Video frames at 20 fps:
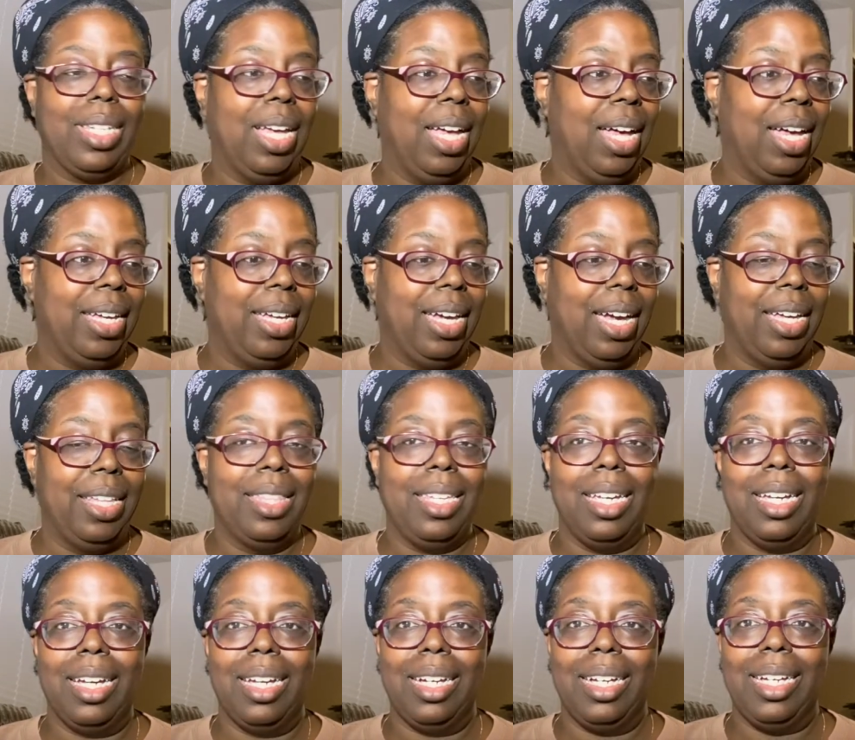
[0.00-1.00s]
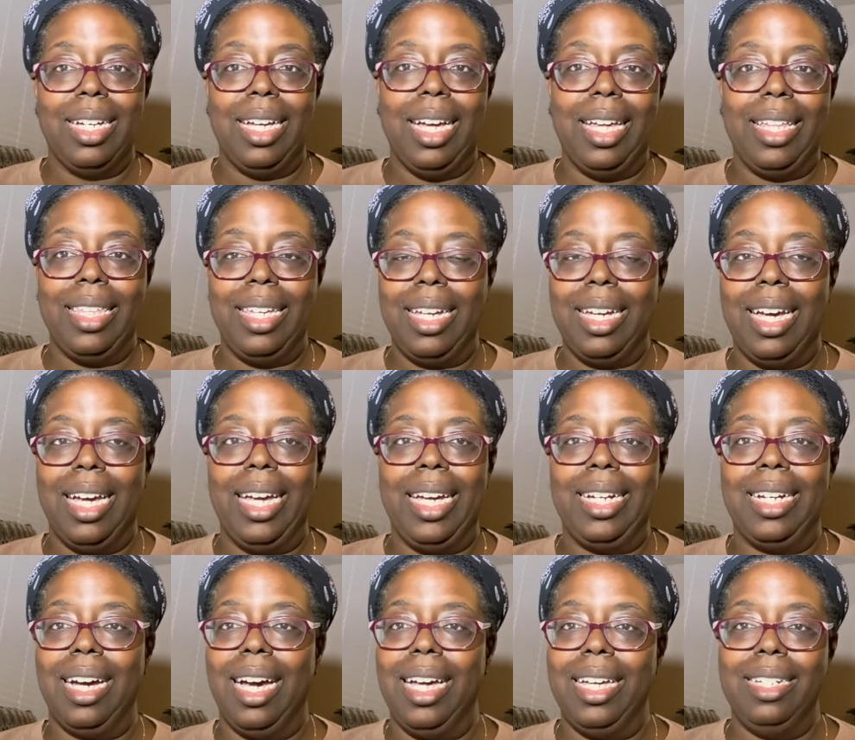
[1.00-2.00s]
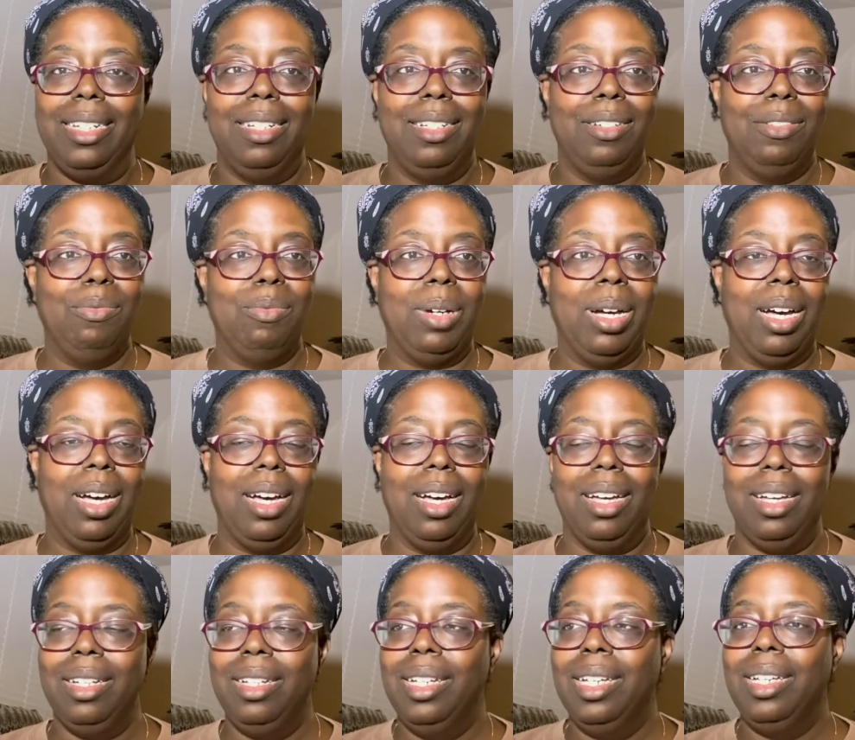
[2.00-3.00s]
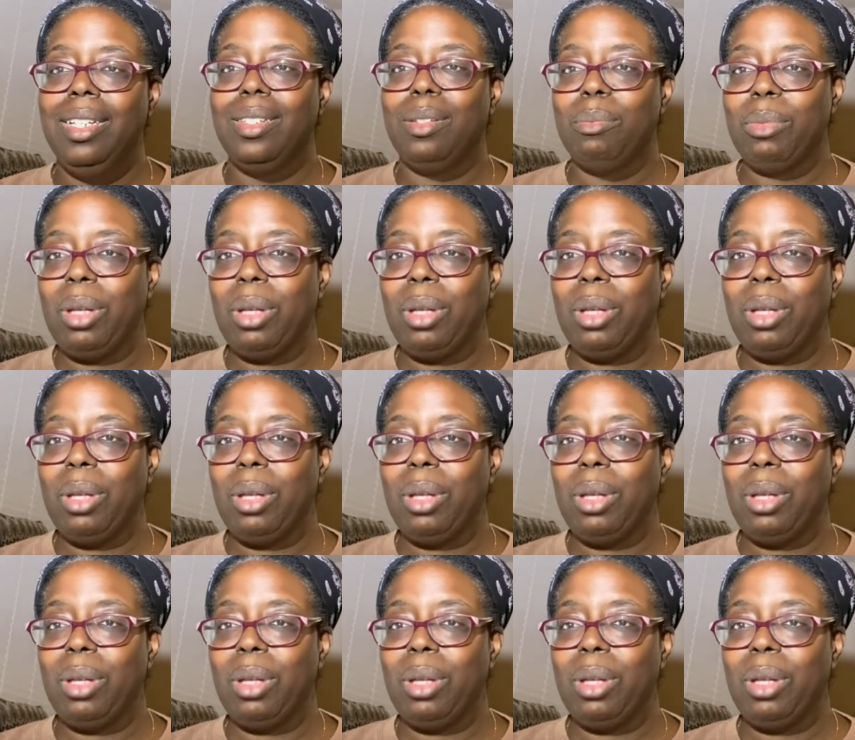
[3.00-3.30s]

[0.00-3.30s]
I, I think uh, I think I got uh, some